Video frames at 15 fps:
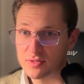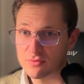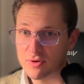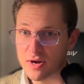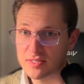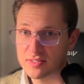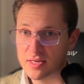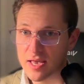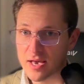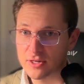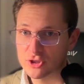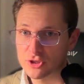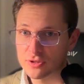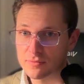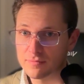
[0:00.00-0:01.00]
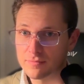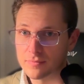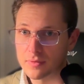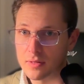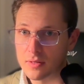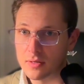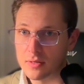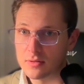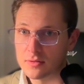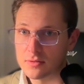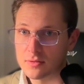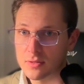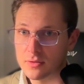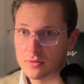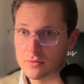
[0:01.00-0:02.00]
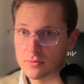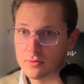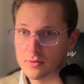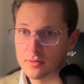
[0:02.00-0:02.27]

Rising action. So